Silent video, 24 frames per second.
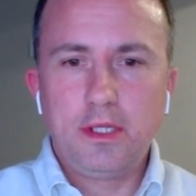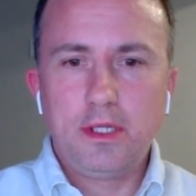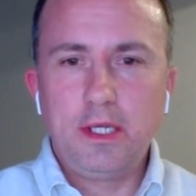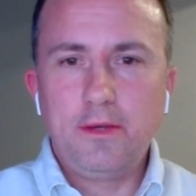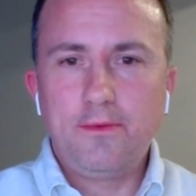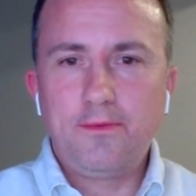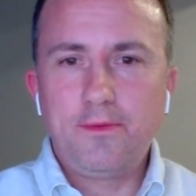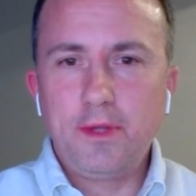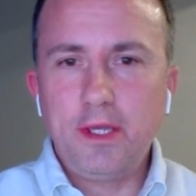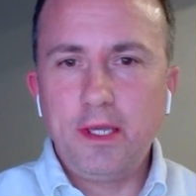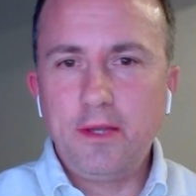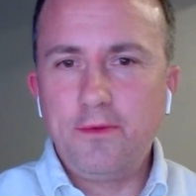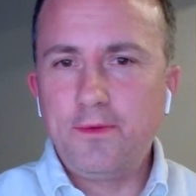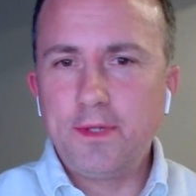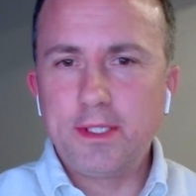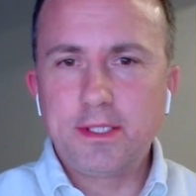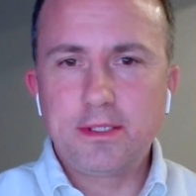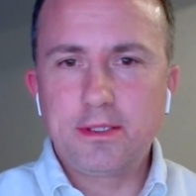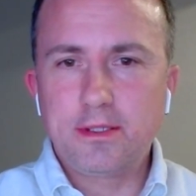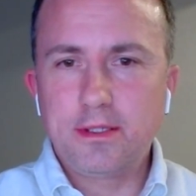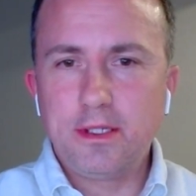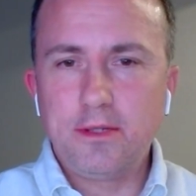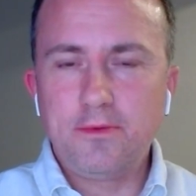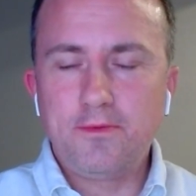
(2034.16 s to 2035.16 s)
if
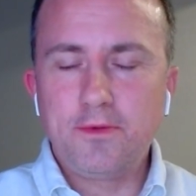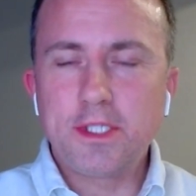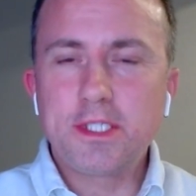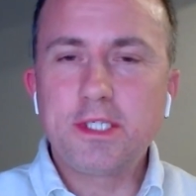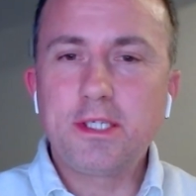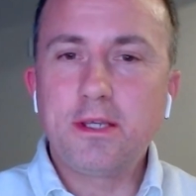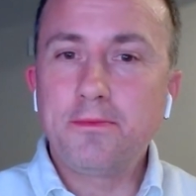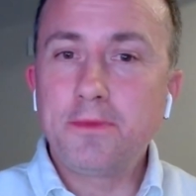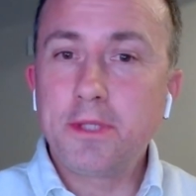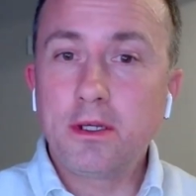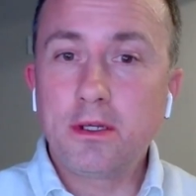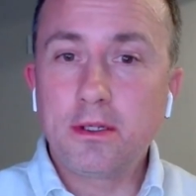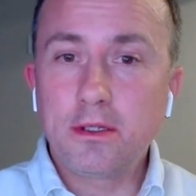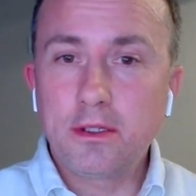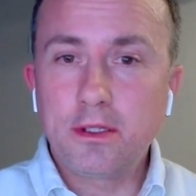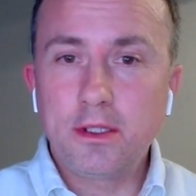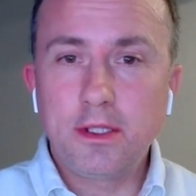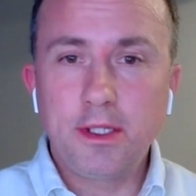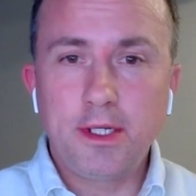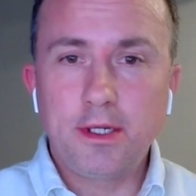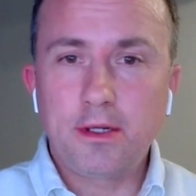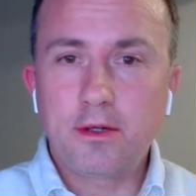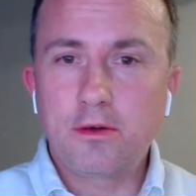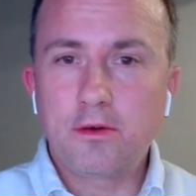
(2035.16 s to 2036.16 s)
it's something
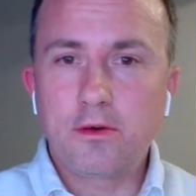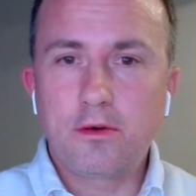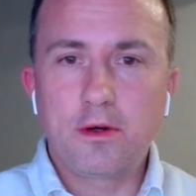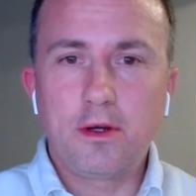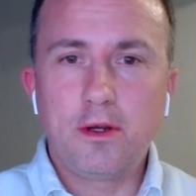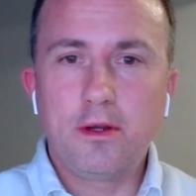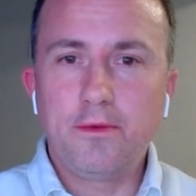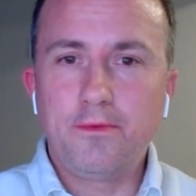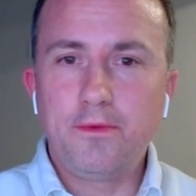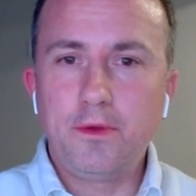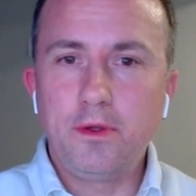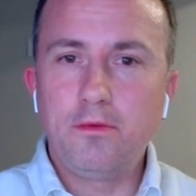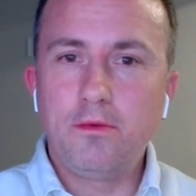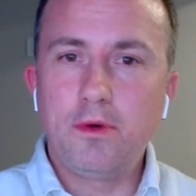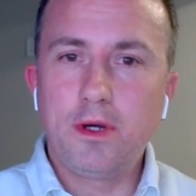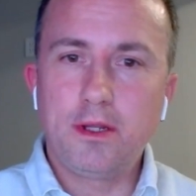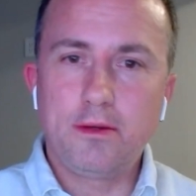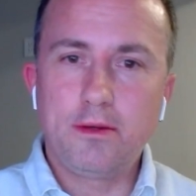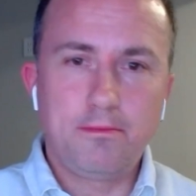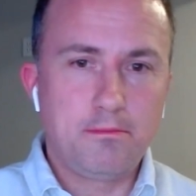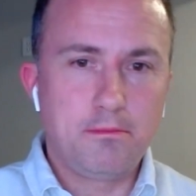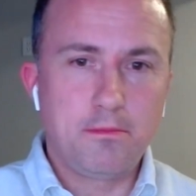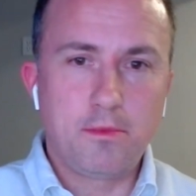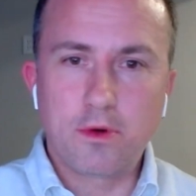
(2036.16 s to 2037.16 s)
unclear, or if you
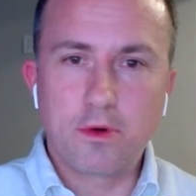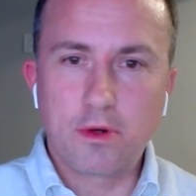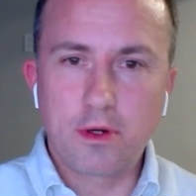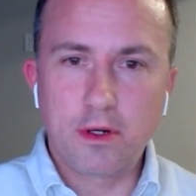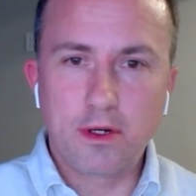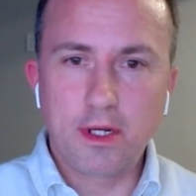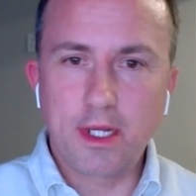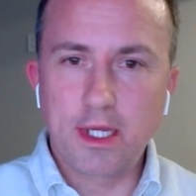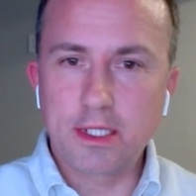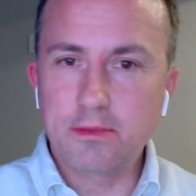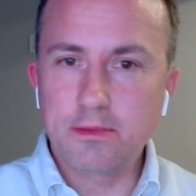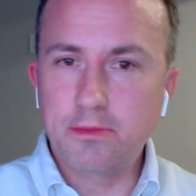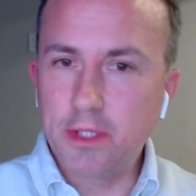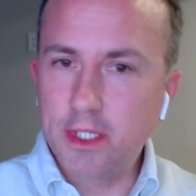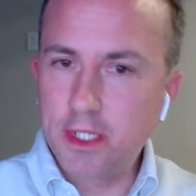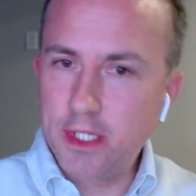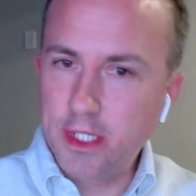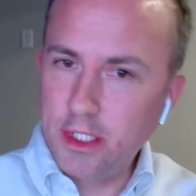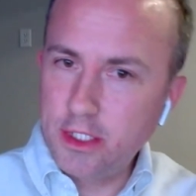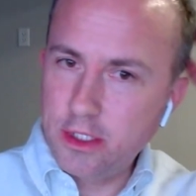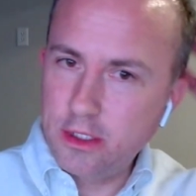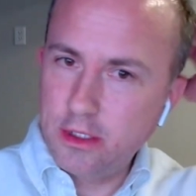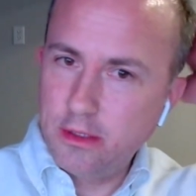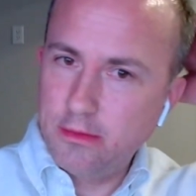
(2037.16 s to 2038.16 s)
want more
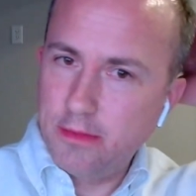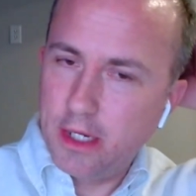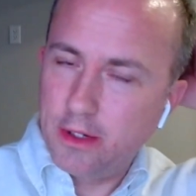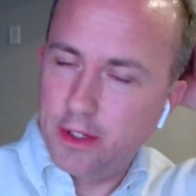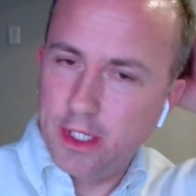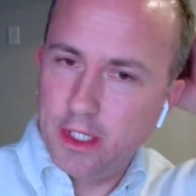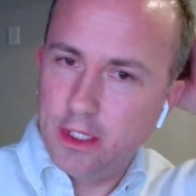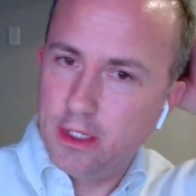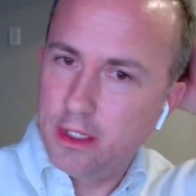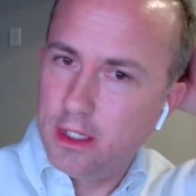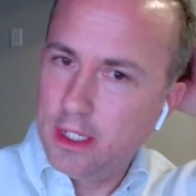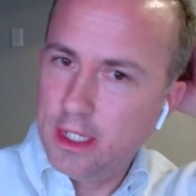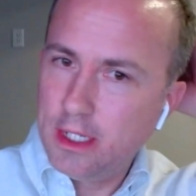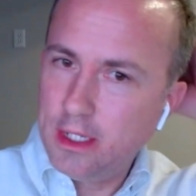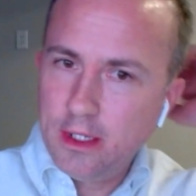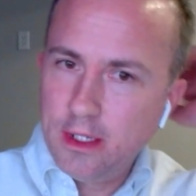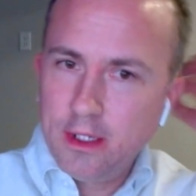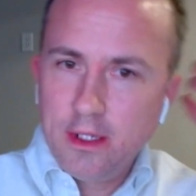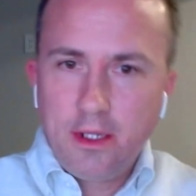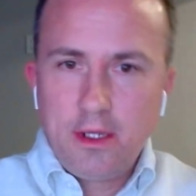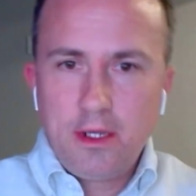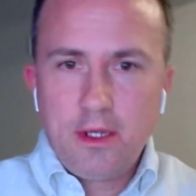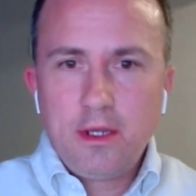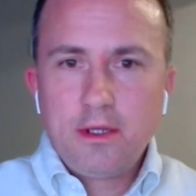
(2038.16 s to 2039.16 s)
explanation about it,
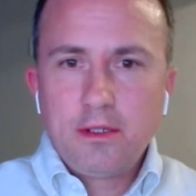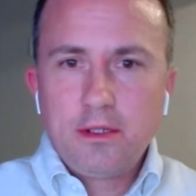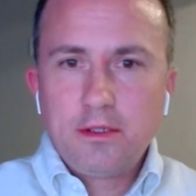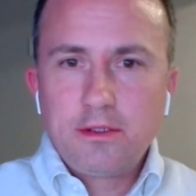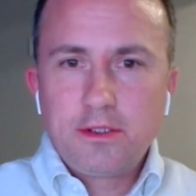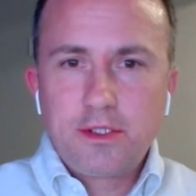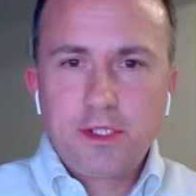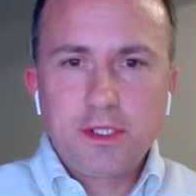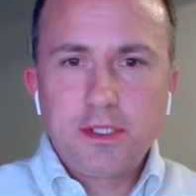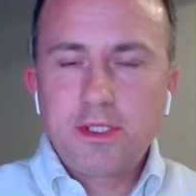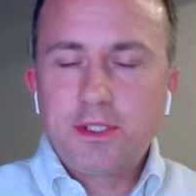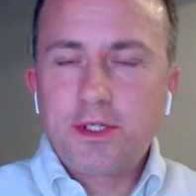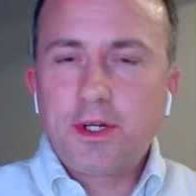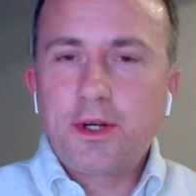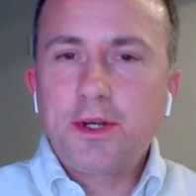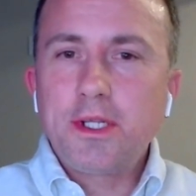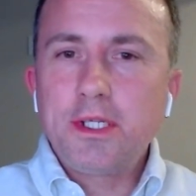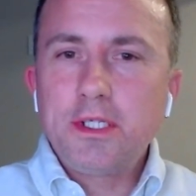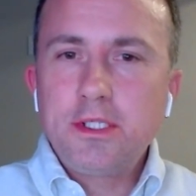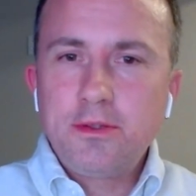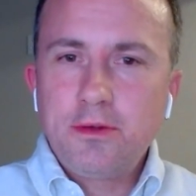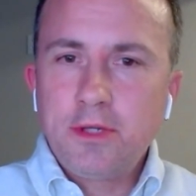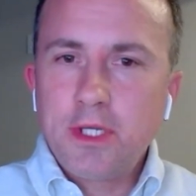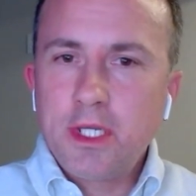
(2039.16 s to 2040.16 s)
just
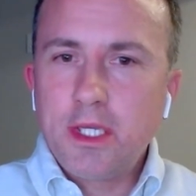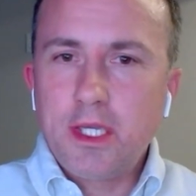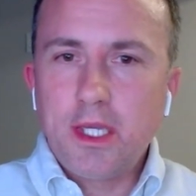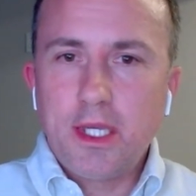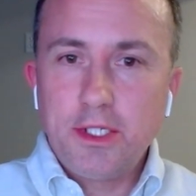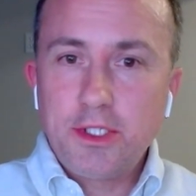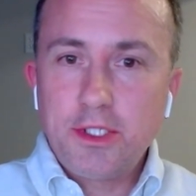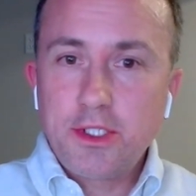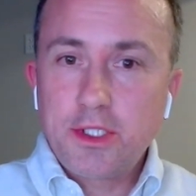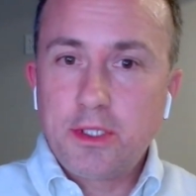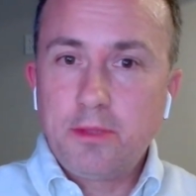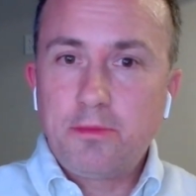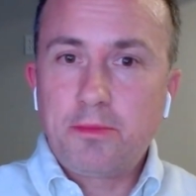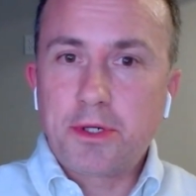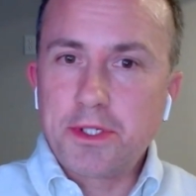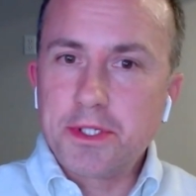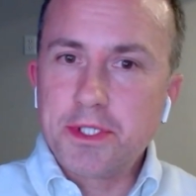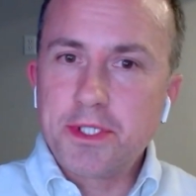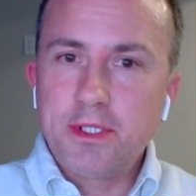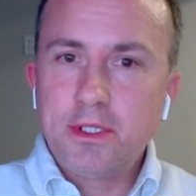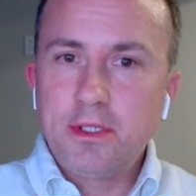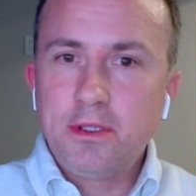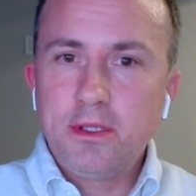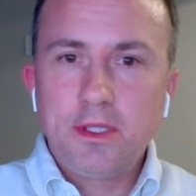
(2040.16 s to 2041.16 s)
starting to engage the
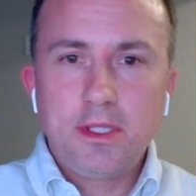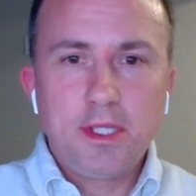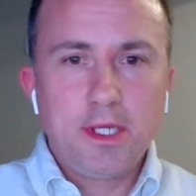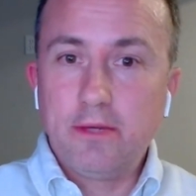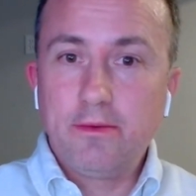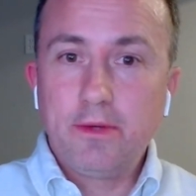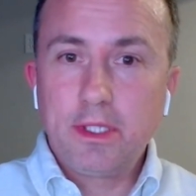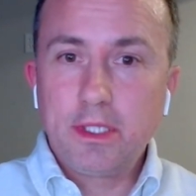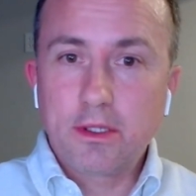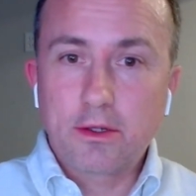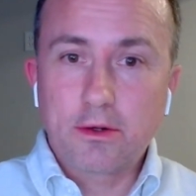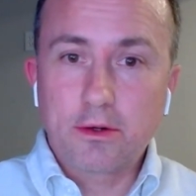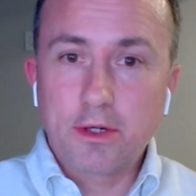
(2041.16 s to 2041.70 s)
person giving the